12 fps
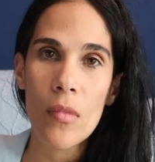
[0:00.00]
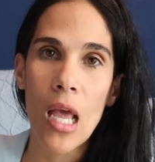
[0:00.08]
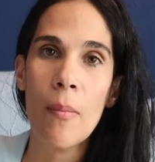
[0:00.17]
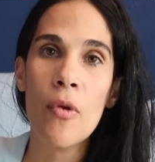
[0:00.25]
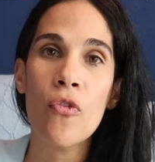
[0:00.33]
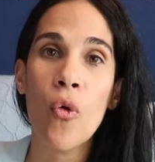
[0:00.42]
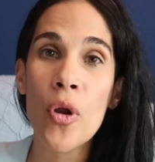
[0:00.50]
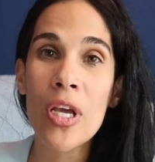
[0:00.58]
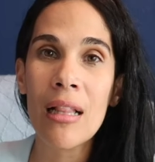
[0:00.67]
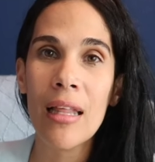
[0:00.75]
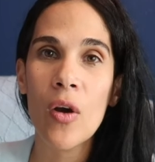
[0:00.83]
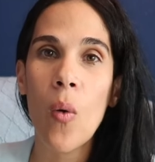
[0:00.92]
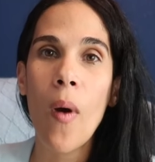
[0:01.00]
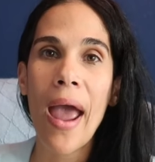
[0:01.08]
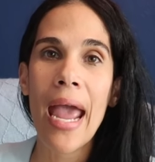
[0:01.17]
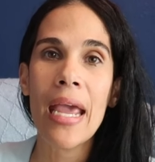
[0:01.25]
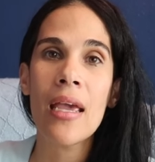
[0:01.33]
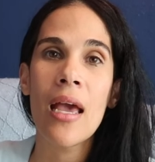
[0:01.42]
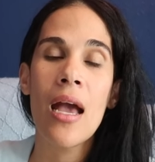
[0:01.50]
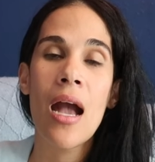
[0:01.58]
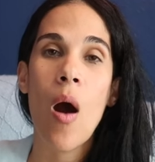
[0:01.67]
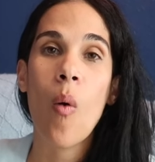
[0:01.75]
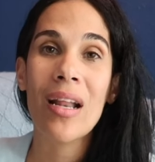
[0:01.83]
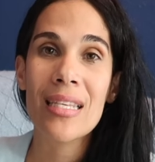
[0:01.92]
And before you click away,
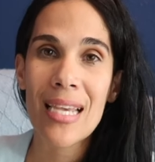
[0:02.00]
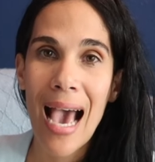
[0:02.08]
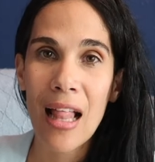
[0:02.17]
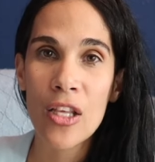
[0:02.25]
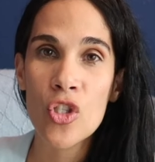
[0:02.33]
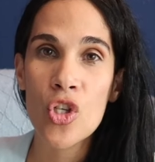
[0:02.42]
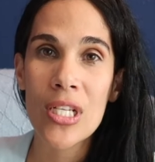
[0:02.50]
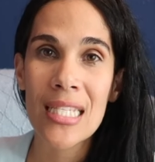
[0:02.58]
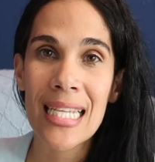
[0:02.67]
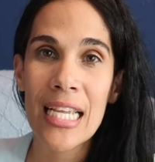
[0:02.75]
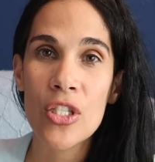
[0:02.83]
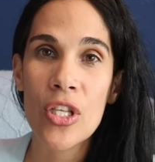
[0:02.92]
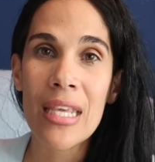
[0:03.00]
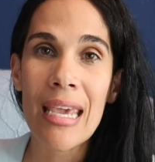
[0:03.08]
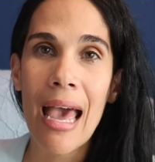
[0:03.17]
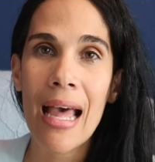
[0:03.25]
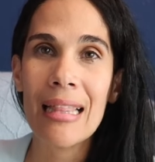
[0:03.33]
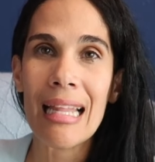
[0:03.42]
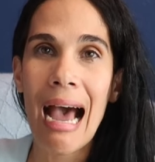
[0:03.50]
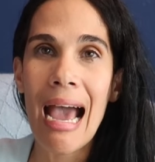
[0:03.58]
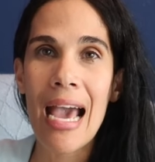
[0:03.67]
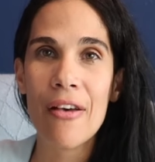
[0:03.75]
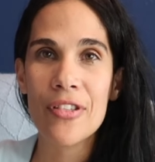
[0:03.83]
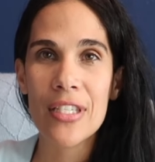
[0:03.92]
I want to challenge you to stay to the end. I
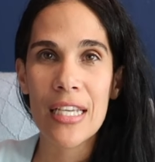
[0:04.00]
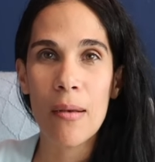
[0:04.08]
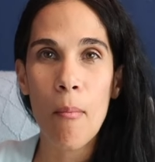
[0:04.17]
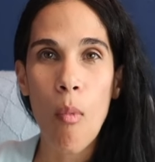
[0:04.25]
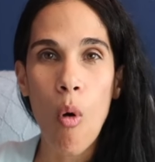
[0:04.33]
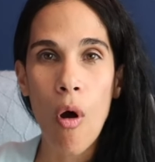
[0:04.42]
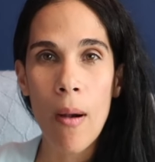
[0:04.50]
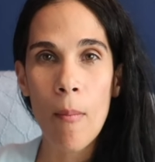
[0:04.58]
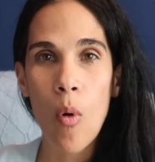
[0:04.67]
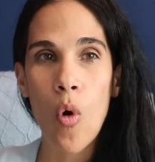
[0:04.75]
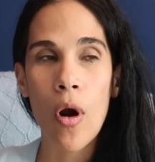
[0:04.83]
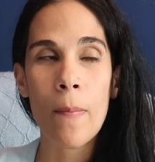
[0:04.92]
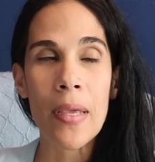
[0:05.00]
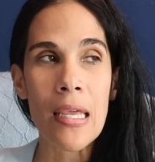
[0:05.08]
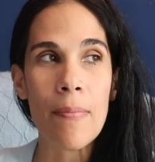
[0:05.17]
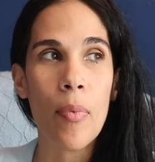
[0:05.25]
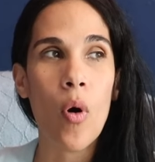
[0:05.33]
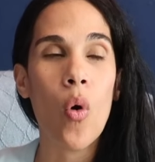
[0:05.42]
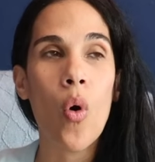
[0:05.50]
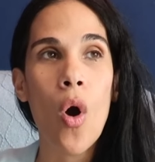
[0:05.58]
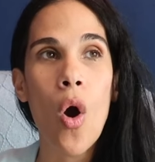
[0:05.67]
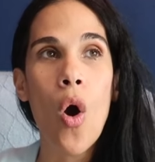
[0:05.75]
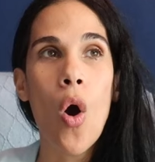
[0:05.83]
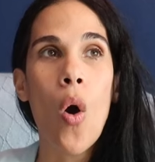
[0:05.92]
have seen more and more people
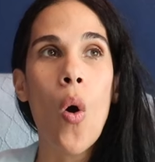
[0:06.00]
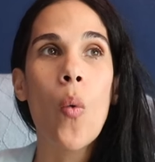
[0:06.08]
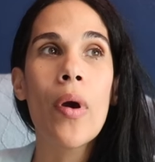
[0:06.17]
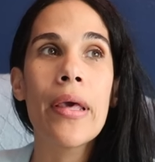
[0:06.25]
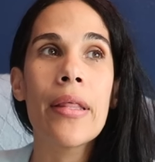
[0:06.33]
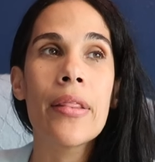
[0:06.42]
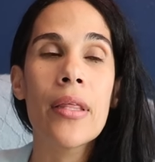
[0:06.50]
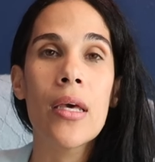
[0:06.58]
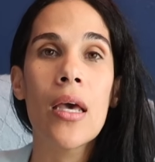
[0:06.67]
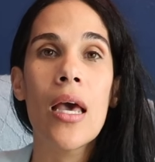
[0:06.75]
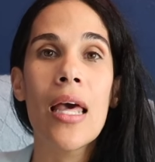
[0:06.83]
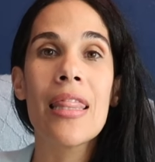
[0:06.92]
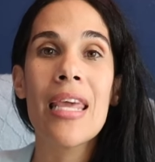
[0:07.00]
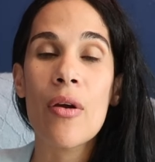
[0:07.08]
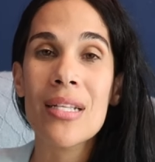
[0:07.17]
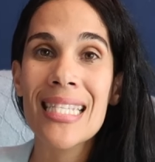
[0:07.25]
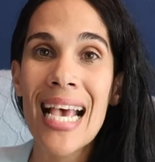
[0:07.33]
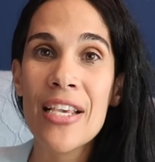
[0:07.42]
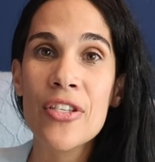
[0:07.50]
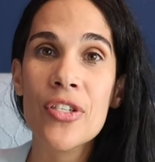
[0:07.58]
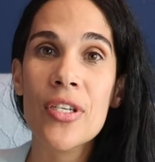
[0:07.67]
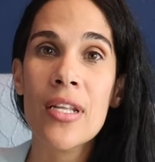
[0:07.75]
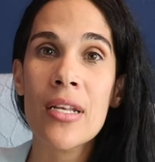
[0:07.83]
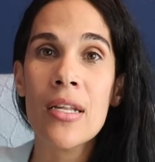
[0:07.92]
with their
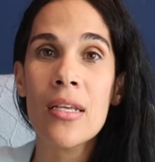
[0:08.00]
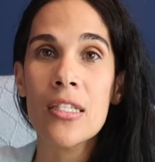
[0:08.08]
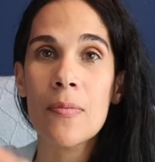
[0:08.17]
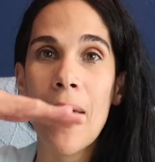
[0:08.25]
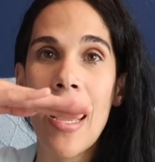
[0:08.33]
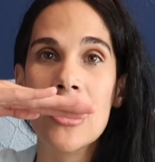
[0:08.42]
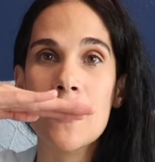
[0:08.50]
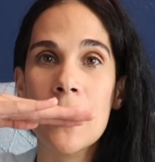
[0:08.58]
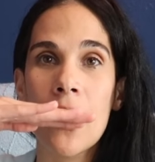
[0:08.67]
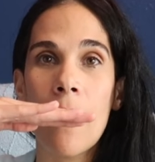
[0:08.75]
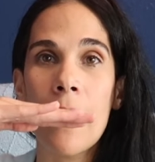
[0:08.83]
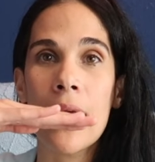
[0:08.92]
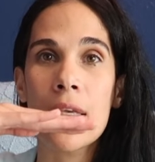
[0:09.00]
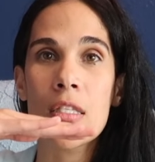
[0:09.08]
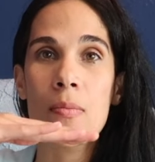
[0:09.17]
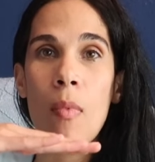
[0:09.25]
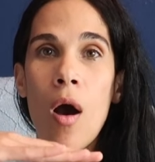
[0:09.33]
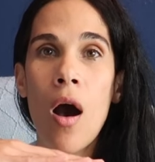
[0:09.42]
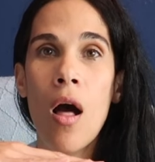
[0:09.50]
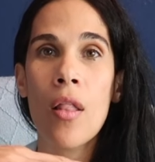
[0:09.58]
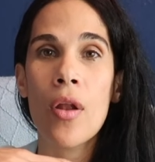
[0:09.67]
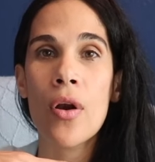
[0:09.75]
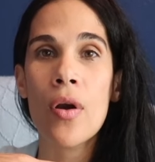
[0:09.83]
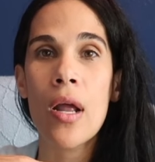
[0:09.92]
attention spans becoming
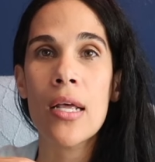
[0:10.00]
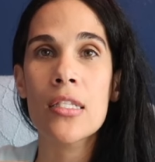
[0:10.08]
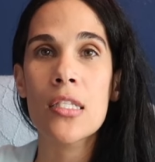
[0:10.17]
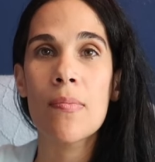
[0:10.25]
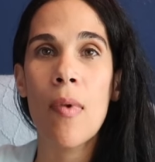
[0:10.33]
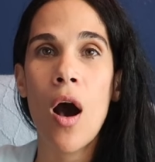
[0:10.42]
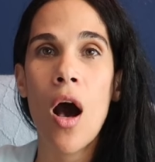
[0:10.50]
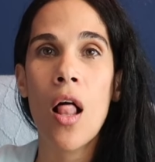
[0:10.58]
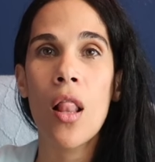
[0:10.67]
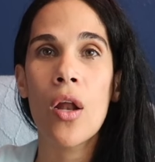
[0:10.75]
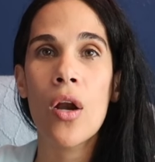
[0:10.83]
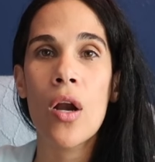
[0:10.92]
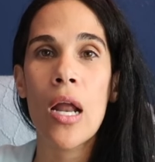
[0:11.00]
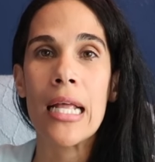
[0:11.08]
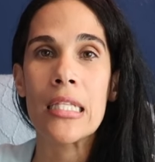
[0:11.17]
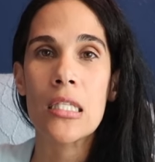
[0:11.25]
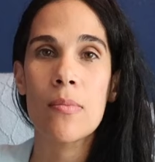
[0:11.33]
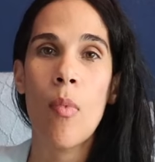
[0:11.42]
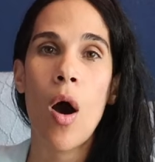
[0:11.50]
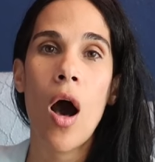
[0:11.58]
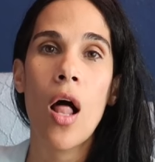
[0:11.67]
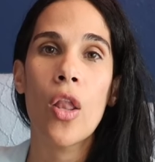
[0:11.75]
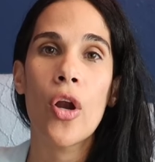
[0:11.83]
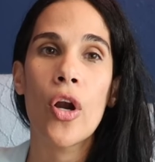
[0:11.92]
smaller and smaller and
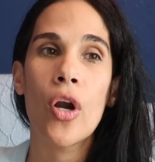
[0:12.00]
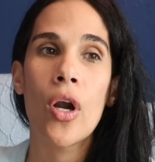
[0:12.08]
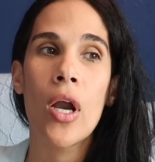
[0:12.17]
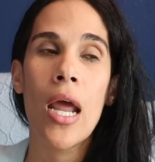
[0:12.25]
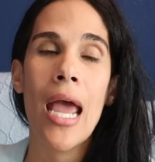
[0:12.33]
smaller.